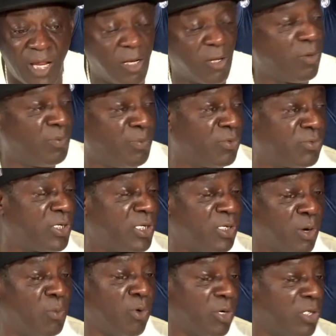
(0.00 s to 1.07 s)
Boosie no
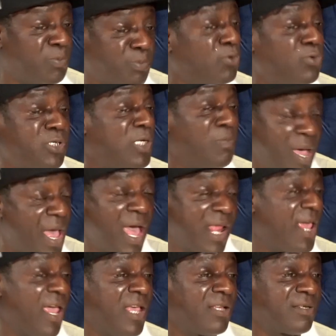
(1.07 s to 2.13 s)
more. It's Boosie
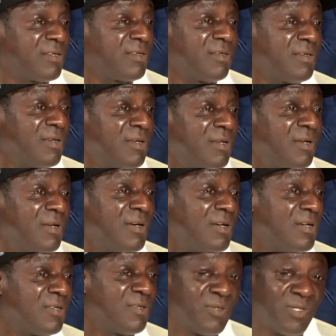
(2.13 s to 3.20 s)
Badass.
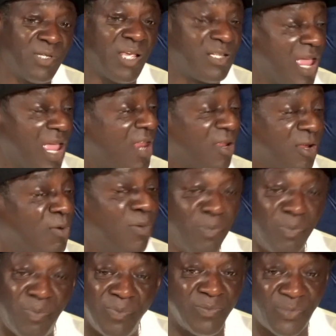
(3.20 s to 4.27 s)
Take that little
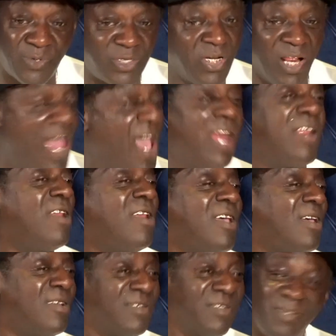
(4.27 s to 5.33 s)
shit out of there.
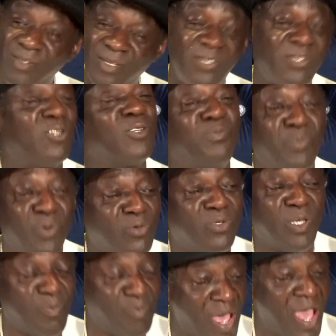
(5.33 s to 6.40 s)
He's just Boosie
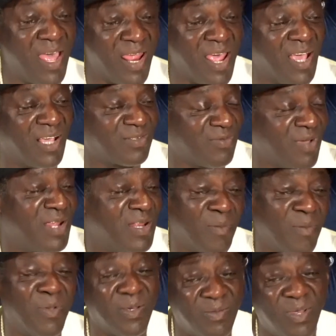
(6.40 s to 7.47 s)
Badass right now.
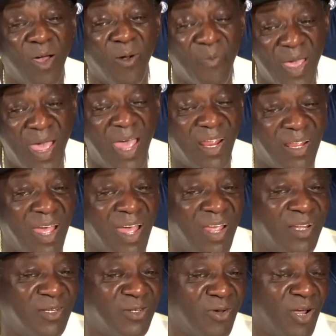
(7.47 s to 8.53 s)
But yo, man, I
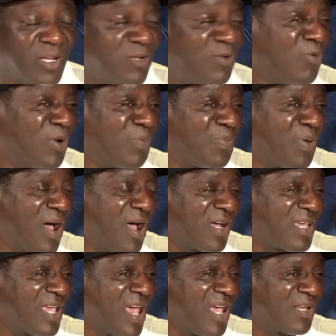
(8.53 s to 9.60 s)
enjoy doing the
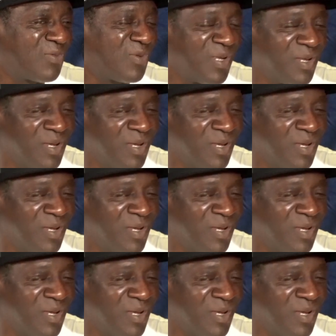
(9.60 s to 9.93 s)
podcast with him.